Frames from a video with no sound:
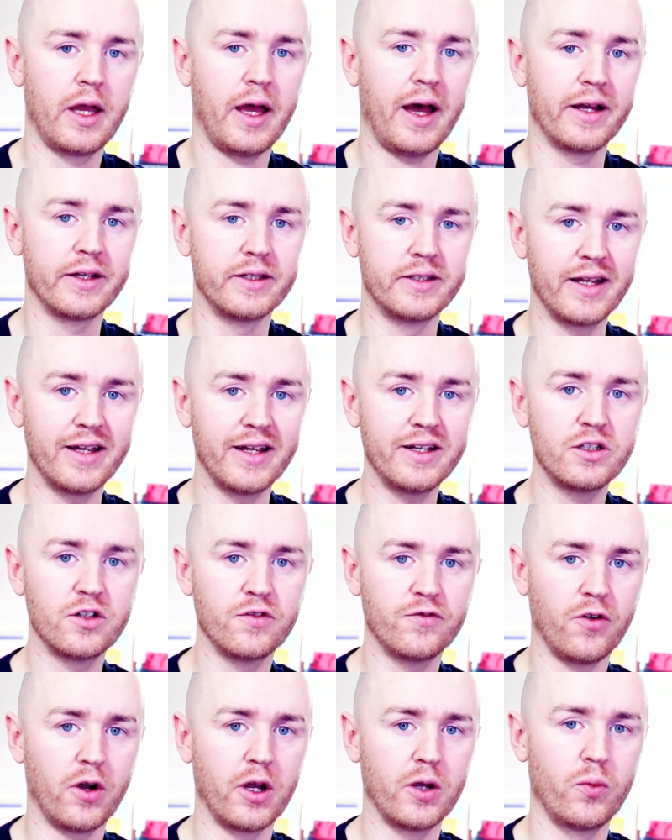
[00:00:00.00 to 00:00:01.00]

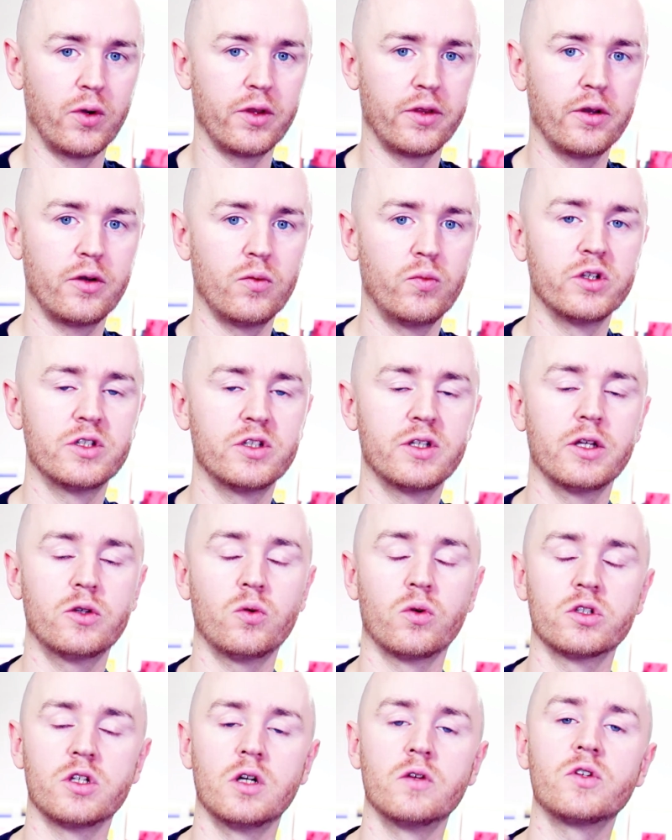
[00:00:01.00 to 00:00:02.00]
identify with it, we say to
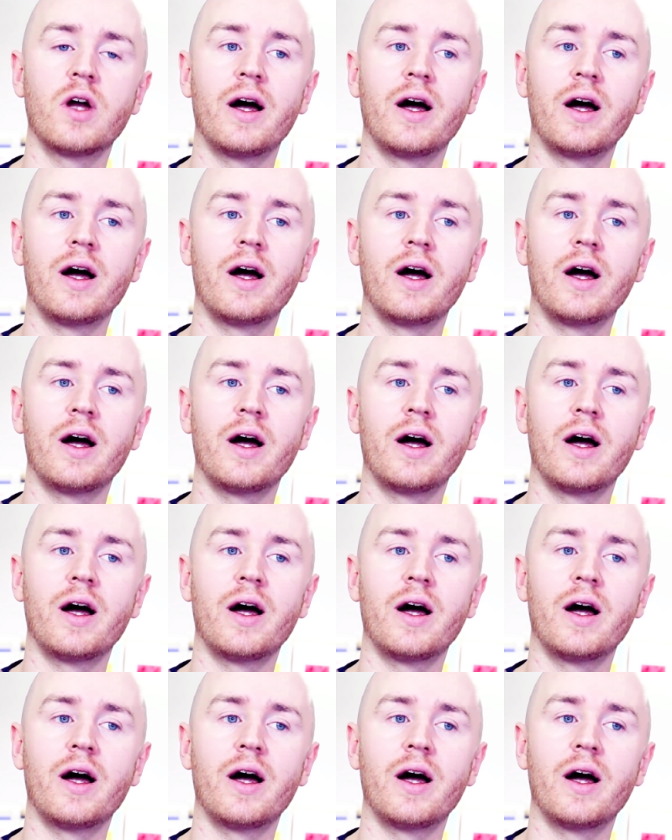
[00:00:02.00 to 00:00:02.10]
ourselves,